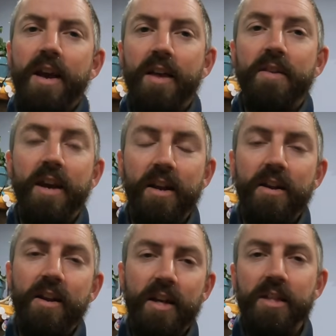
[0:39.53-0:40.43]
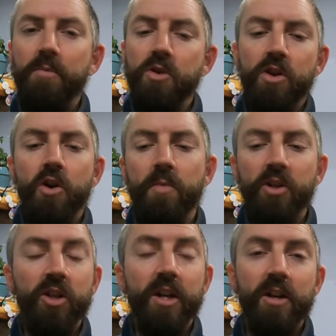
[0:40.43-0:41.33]
And then next time you go, make
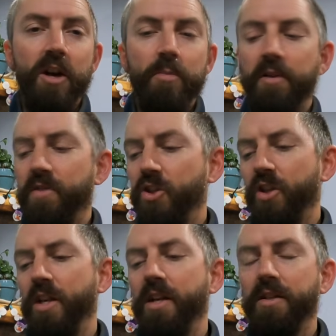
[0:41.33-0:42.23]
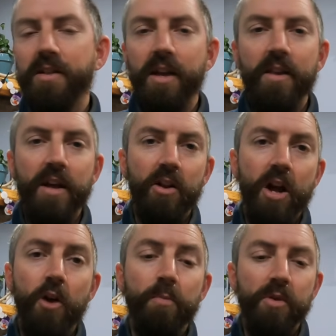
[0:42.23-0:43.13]
sure you get a couple of each of these, and that'll
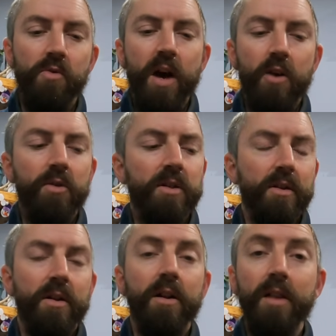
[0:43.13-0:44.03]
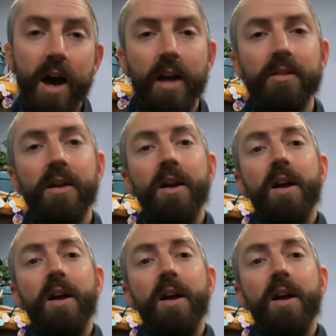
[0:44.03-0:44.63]
help you out a lot.